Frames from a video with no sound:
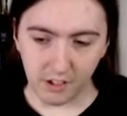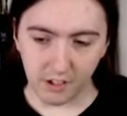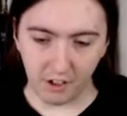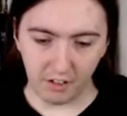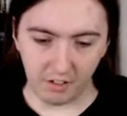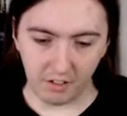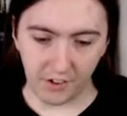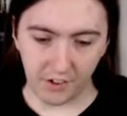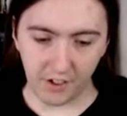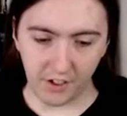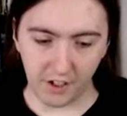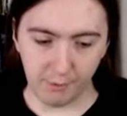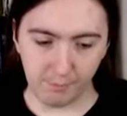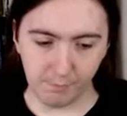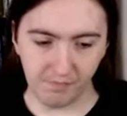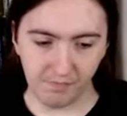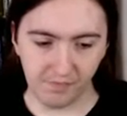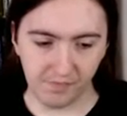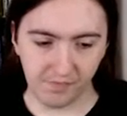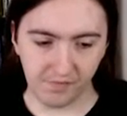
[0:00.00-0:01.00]
So,
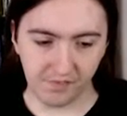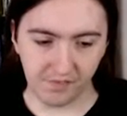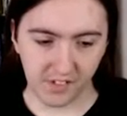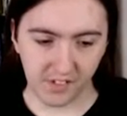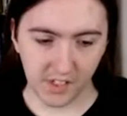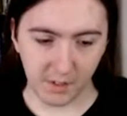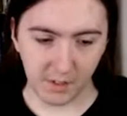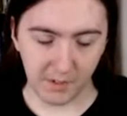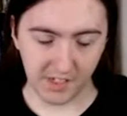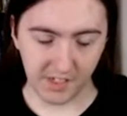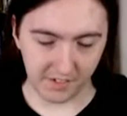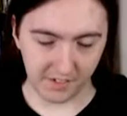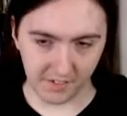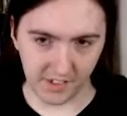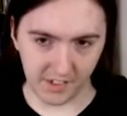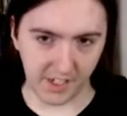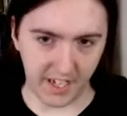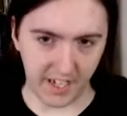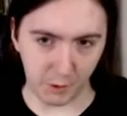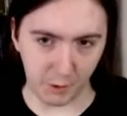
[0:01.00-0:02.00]
but the
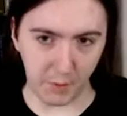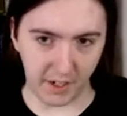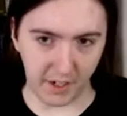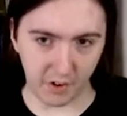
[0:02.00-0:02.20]
Casbah